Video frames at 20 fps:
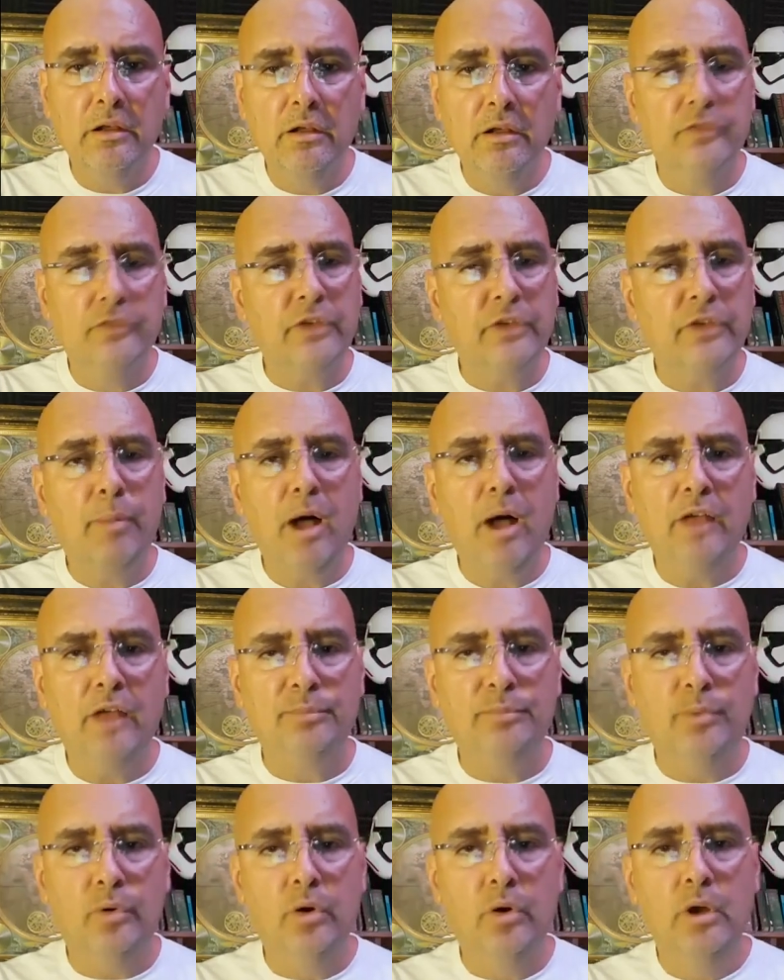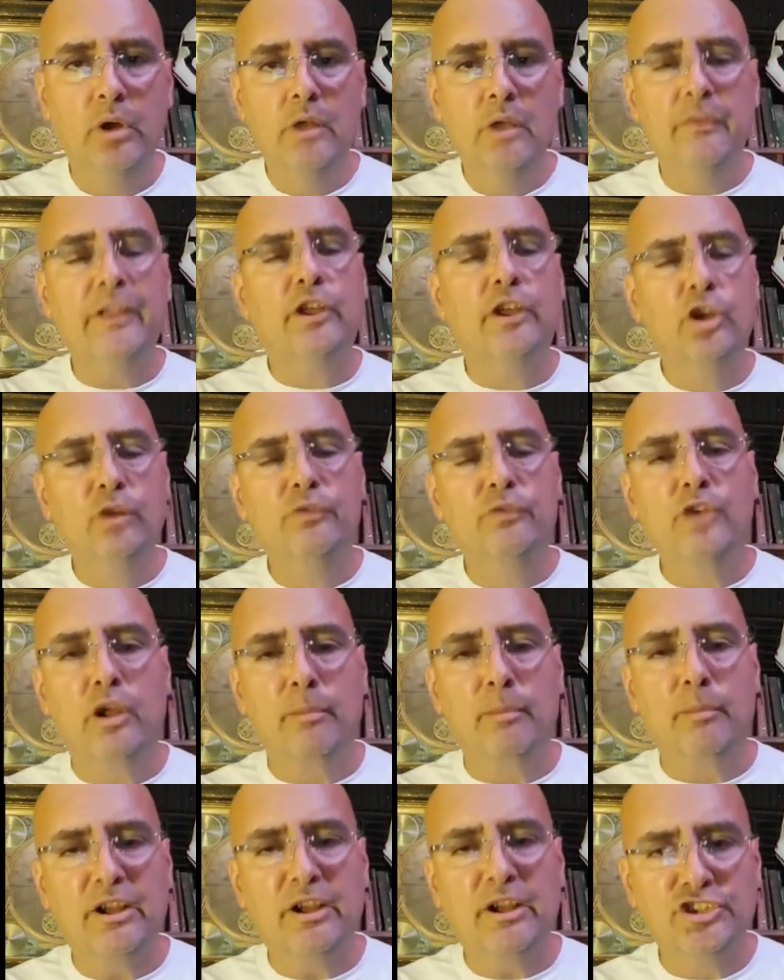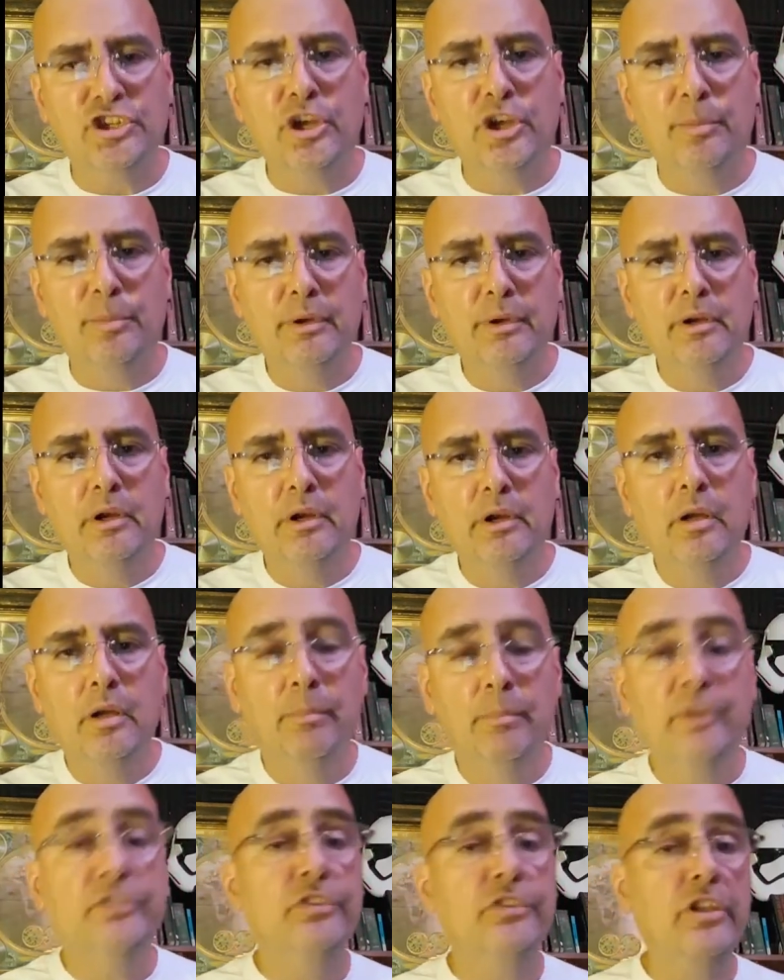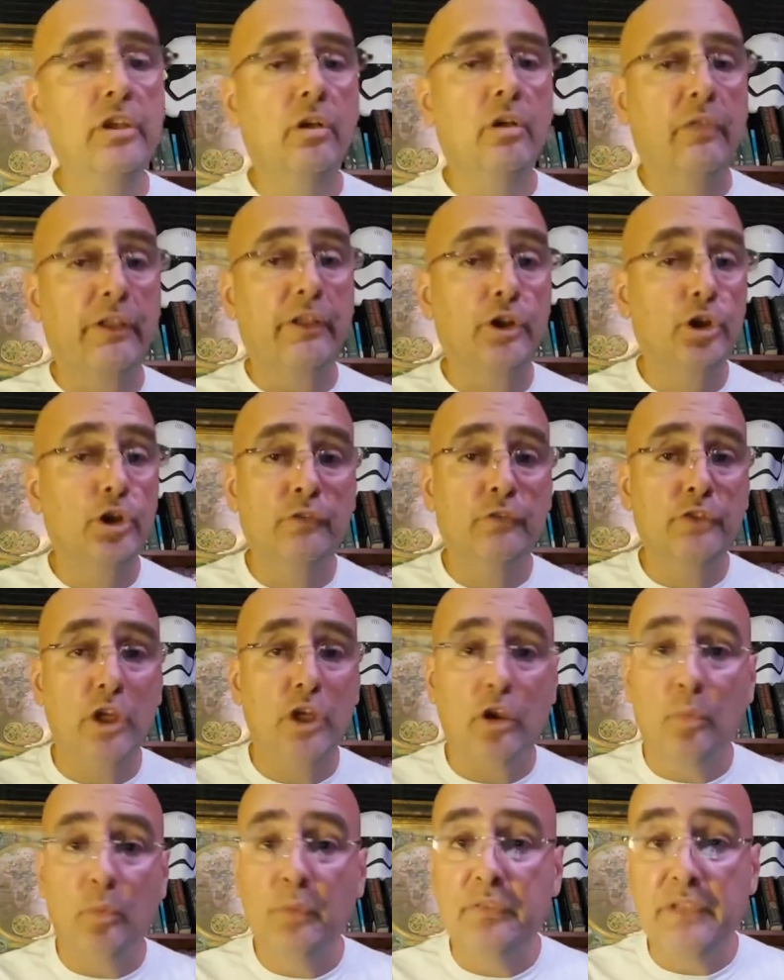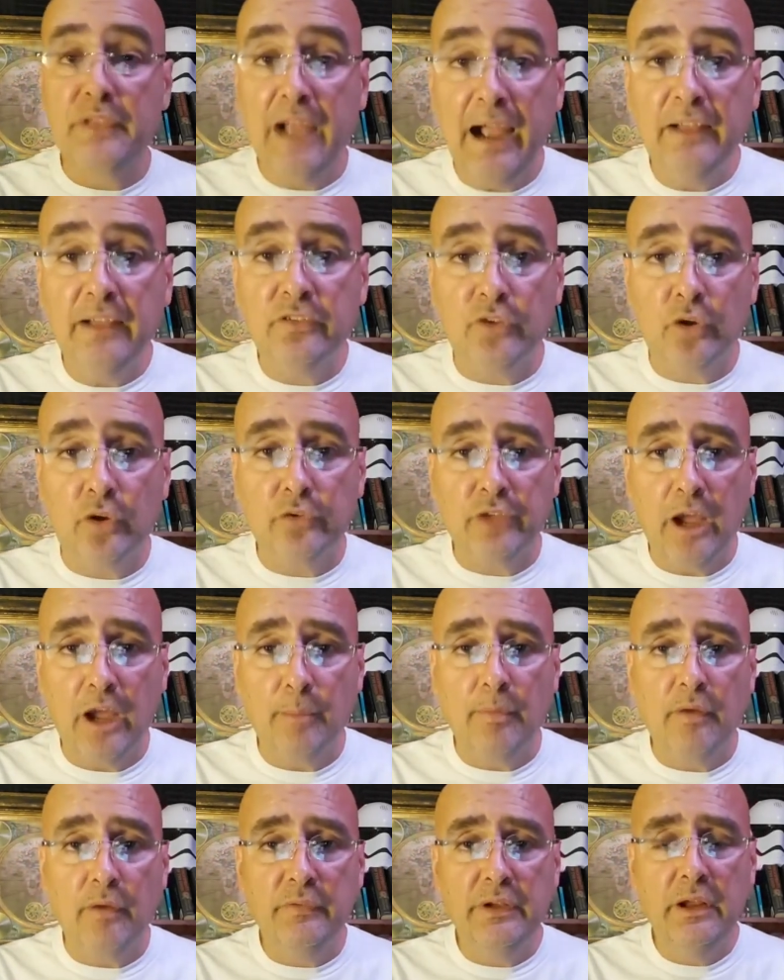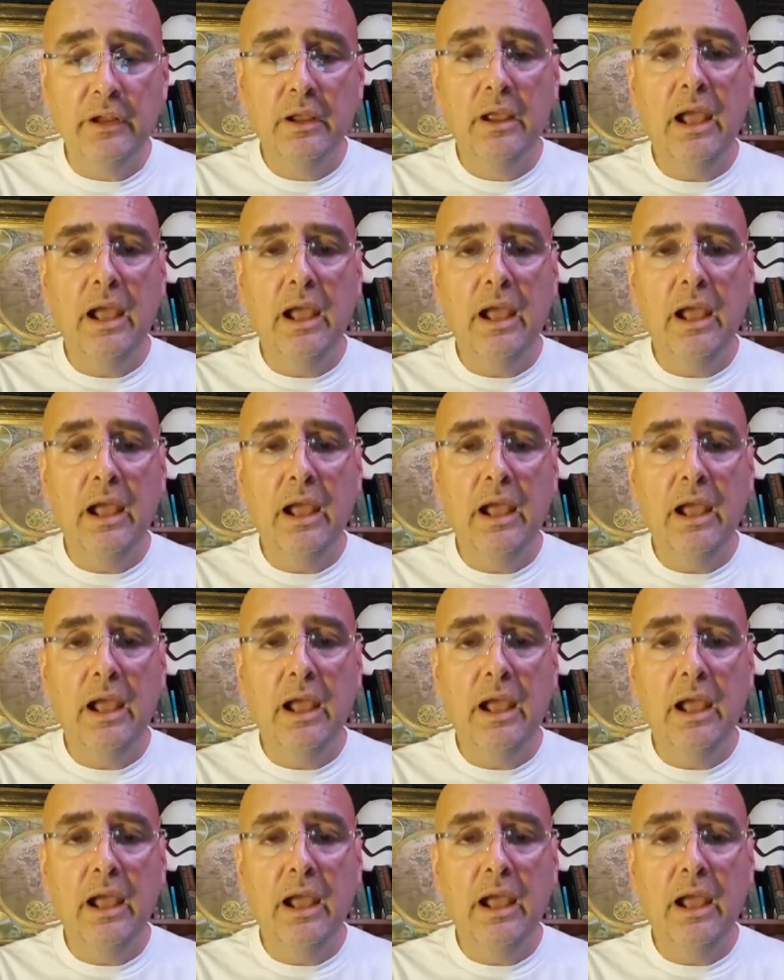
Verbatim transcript: It's not possible. They could have done it by ship, but still they couldn't have done it with the ice on top of it.